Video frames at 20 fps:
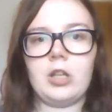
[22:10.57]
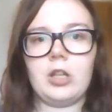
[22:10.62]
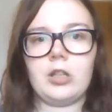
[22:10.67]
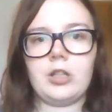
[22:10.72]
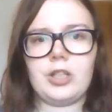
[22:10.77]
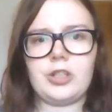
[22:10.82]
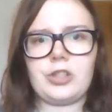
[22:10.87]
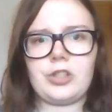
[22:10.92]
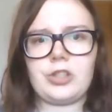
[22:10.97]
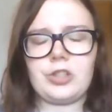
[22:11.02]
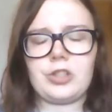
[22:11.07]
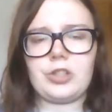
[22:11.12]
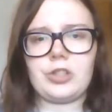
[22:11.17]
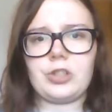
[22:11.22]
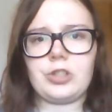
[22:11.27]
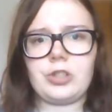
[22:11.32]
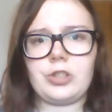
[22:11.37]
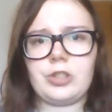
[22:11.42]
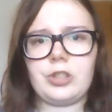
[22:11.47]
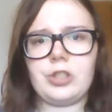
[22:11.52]

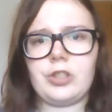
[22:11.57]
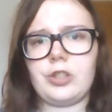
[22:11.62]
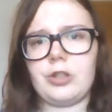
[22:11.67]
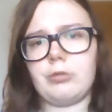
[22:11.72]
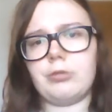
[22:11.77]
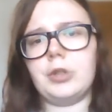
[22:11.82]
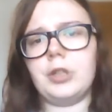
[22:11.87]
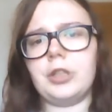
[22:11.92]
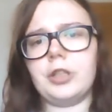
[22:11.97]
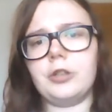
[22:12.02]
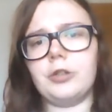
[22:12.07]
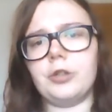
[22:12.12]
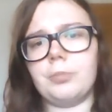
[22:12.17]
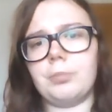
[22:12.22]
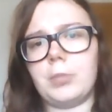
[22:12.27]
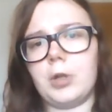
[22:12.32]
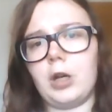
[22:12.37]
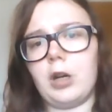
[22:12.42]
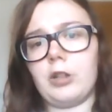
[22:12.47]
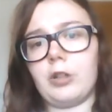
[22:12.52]
that's a really good
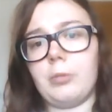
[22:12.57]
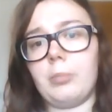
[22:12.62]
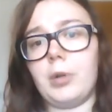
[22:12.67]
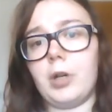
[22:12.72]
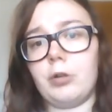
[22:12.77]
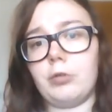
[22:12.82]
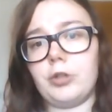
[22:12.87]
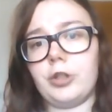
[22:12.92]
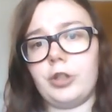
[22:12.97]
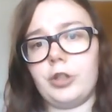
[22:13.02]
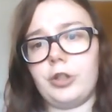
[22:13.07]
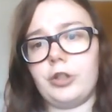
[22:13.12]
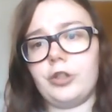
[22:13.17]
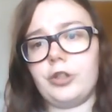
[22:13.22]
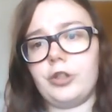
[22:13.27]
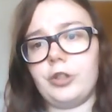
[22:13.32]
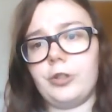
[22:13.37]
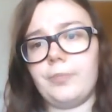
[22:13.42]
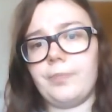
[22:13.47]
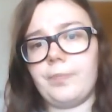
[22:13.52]
part about
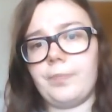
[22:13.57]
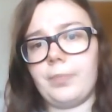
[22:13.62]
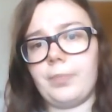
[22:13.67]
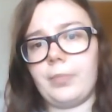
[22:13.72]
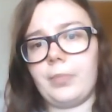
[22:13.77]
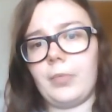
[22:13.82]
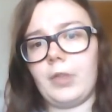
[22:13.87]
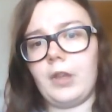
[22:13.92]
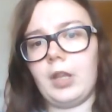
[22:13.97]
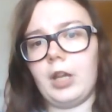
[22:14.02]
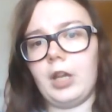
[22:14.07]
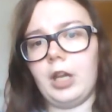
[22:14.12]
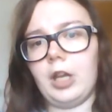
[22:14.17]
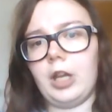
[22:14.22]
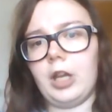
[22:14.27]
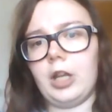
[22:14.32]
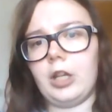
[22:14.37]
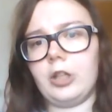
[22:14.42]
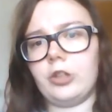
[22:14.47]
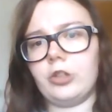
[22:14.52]
it.
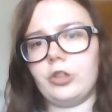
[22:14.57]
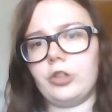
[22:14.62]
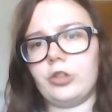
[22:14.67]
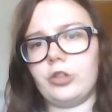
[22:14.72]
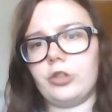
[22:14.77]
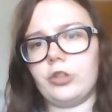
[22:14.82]
And